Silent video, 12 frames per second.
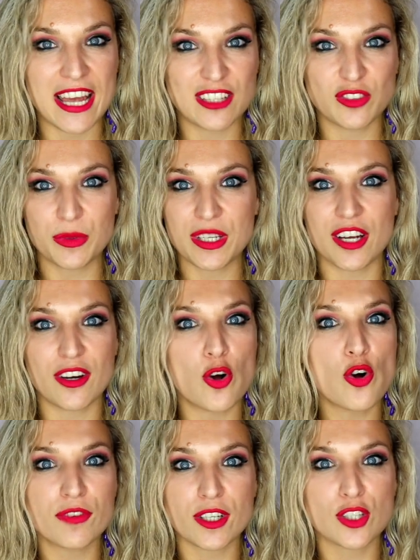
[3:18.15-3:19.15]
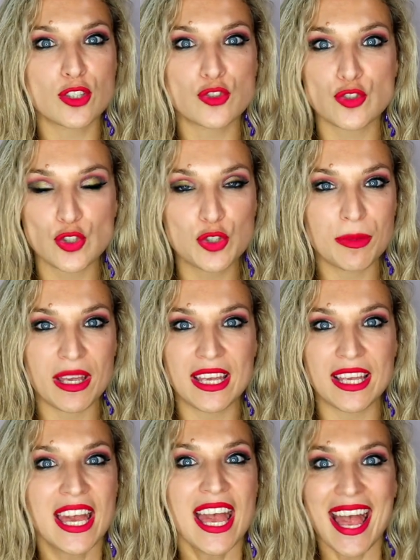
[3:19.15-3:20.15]
and we are over
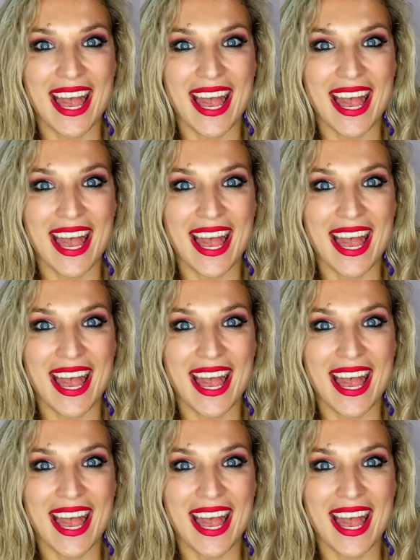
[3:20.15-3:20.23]
consuming